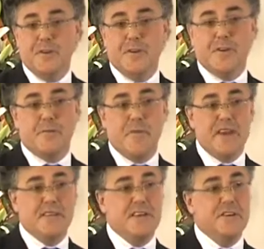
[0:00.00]
you can
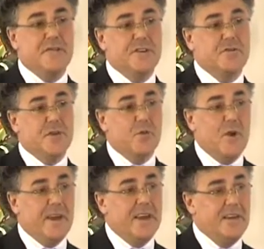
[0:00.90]
make the individual
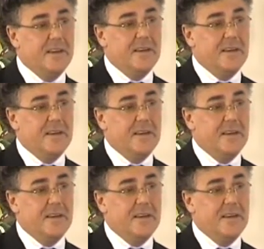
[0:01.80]
aware,